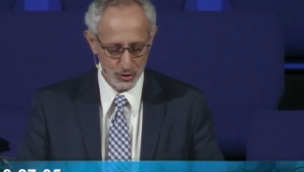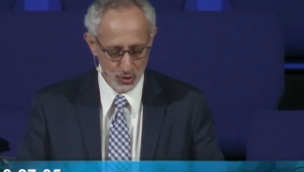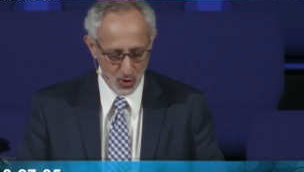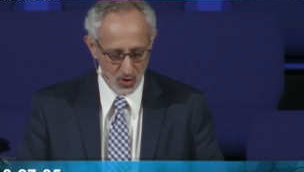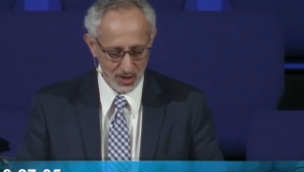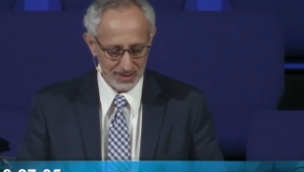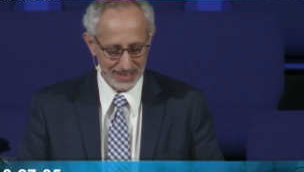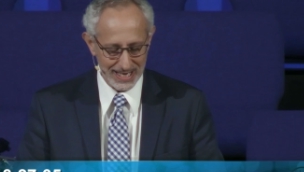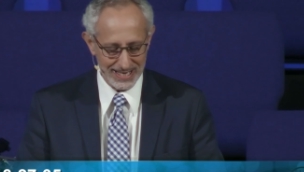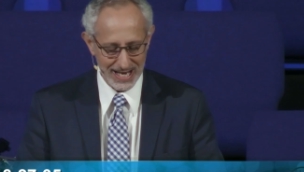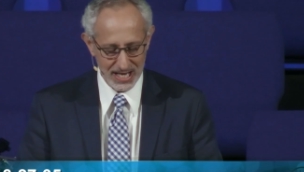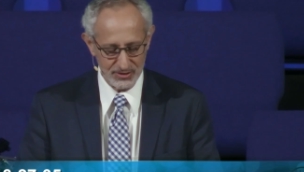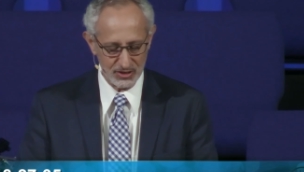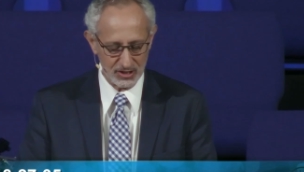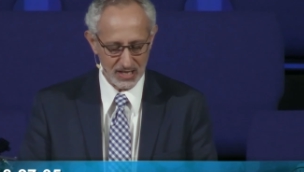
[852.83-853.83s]
Nor let
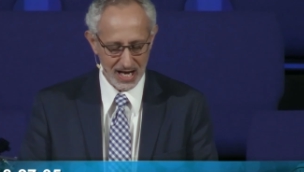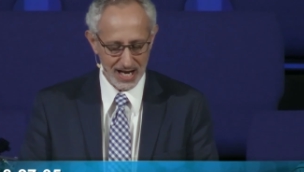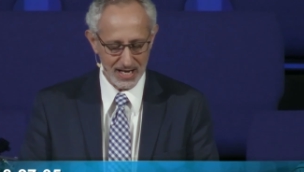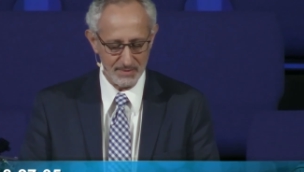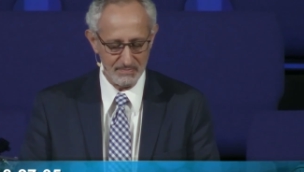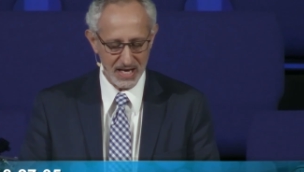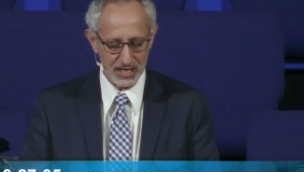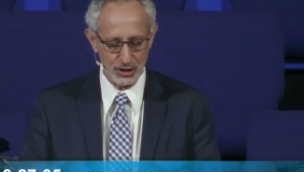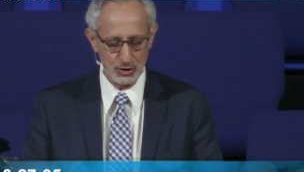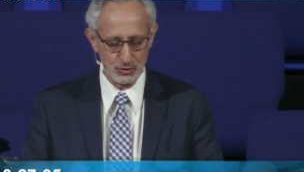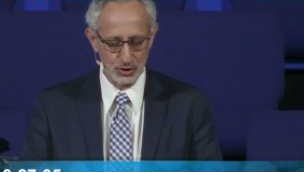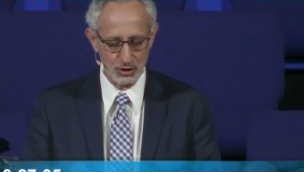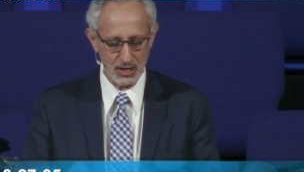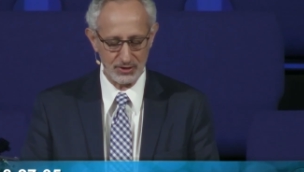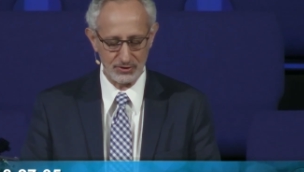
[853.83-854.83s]
Hezekiah make
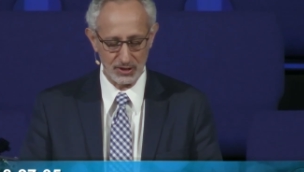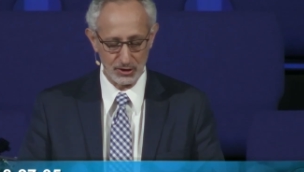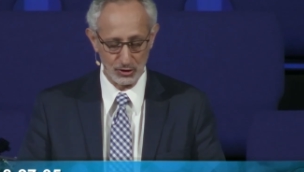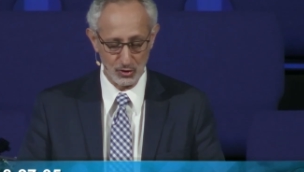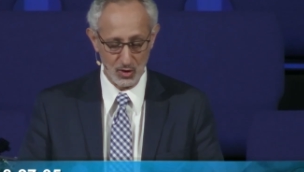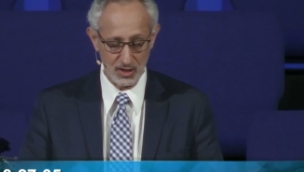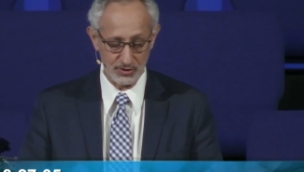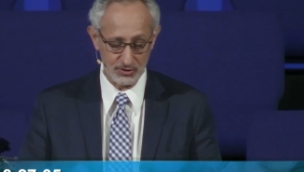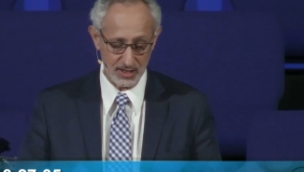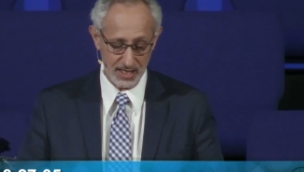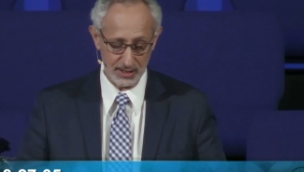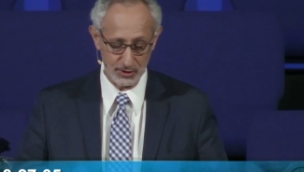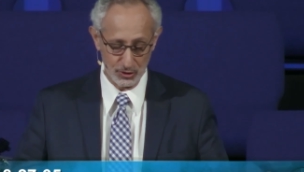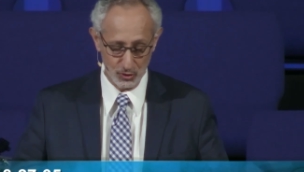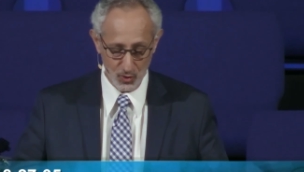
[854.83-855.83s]
you trust in the Lord,
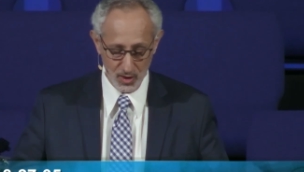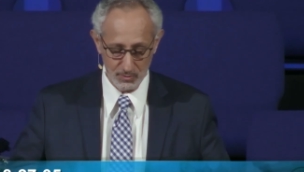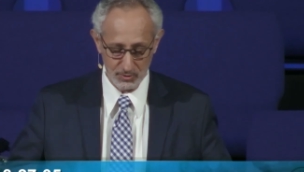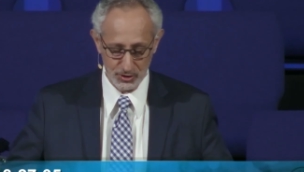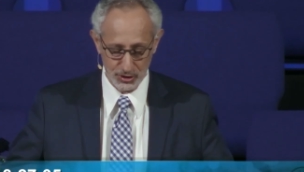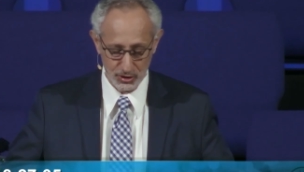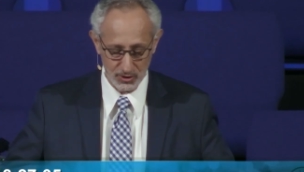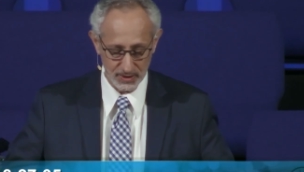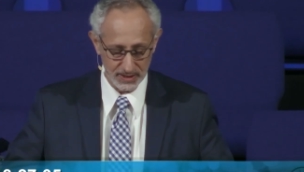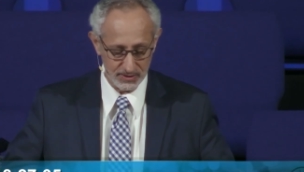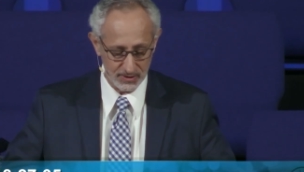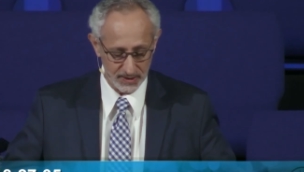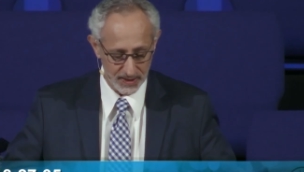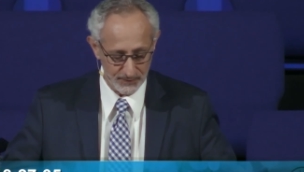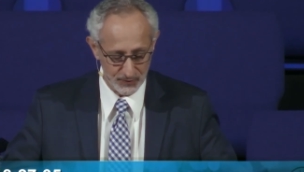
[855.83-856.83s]
saying, The Lord will surely
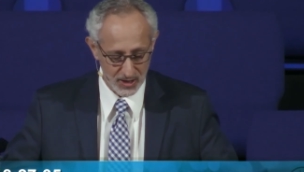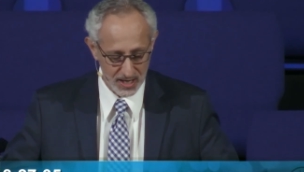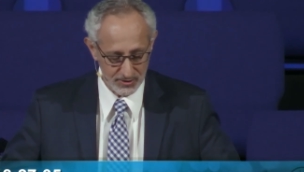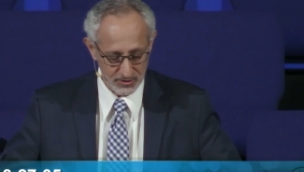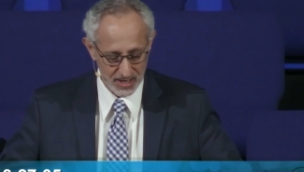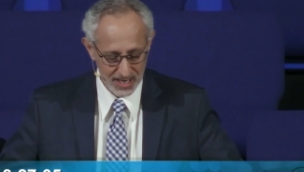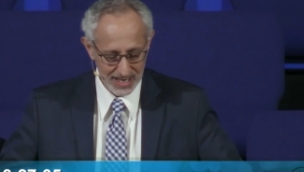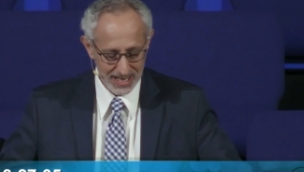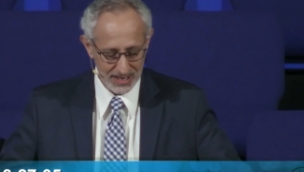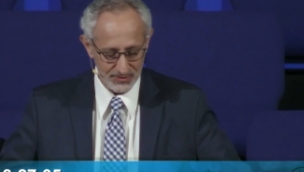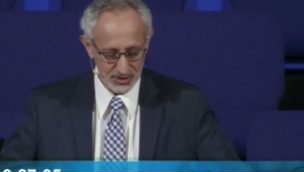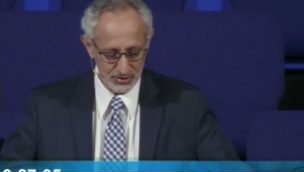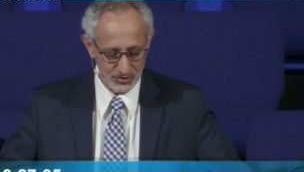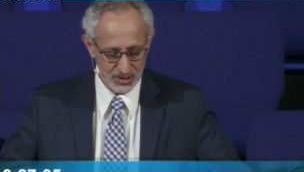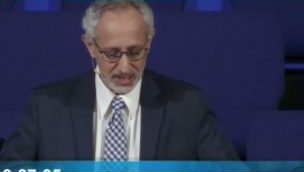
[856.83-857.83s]
deliver us,
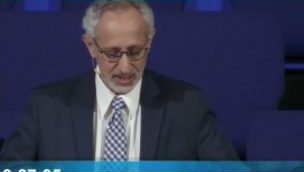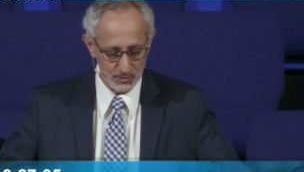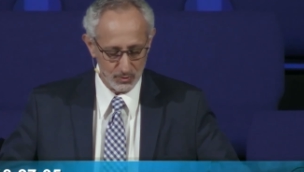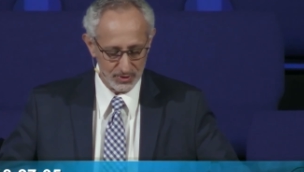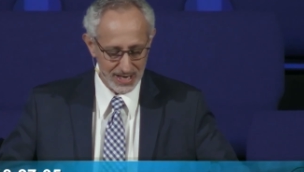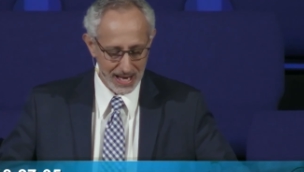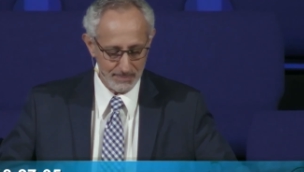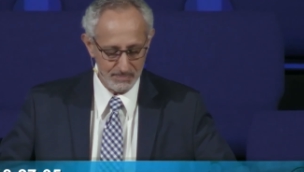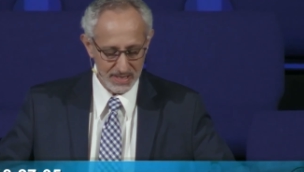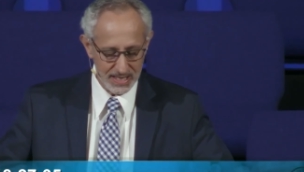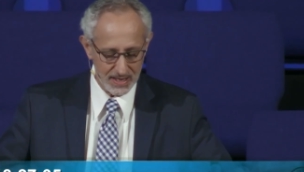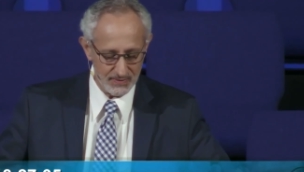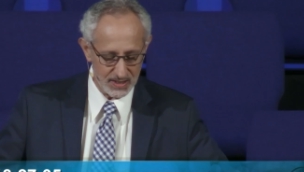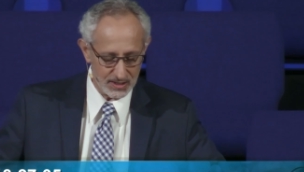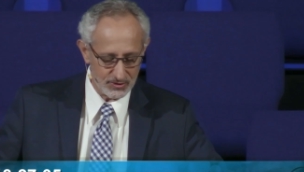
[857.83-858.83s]
and the city will not be
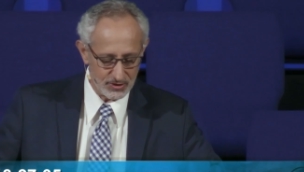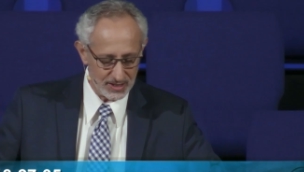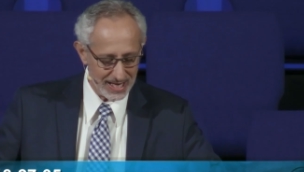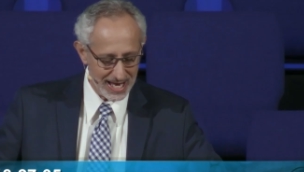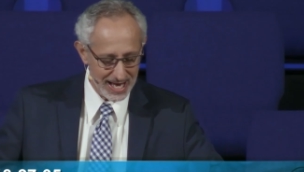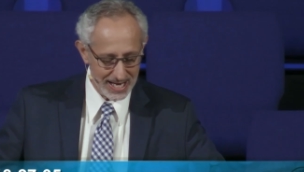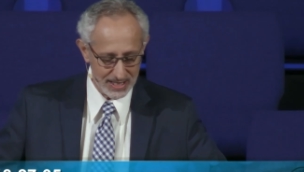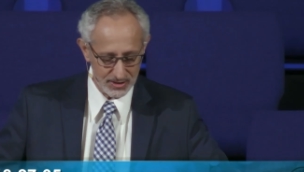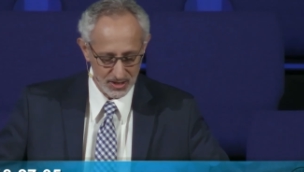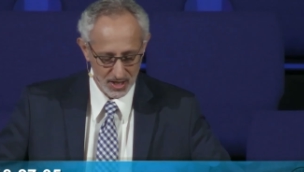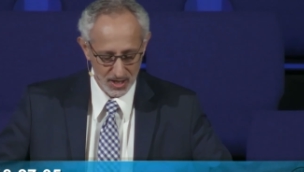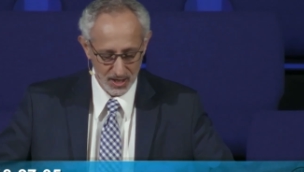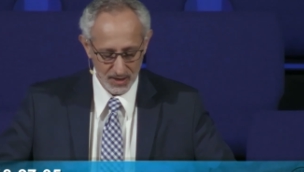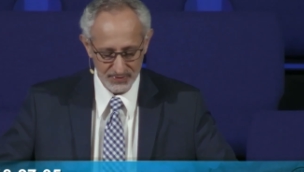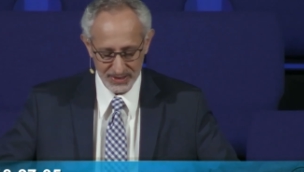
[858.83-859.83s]
given into the hand
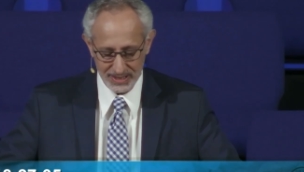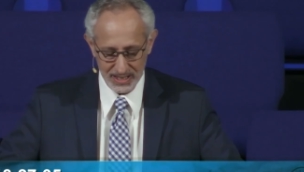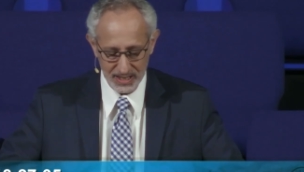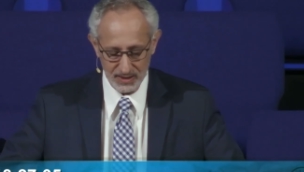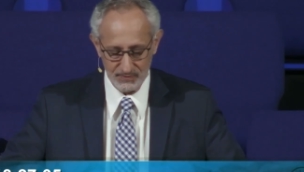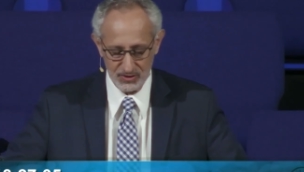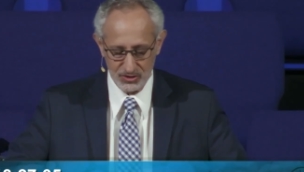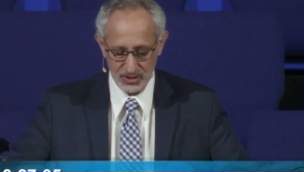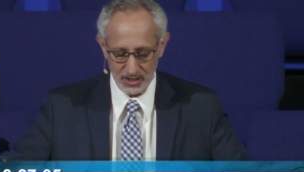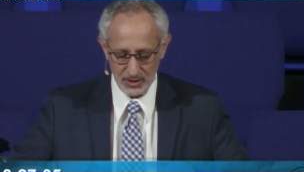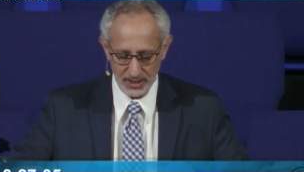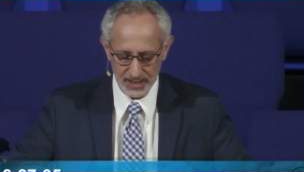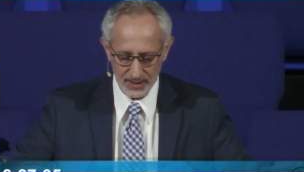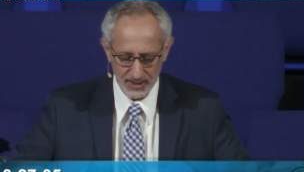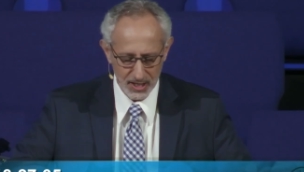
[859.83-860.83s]
of the king of
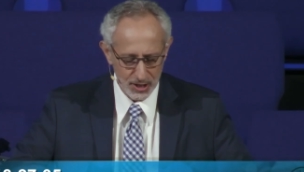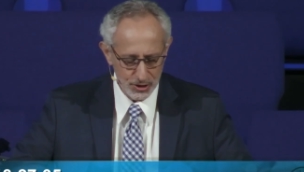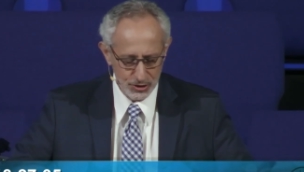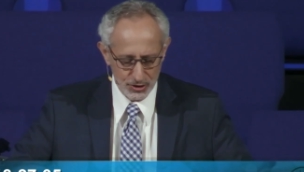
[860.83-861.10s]
Assyria.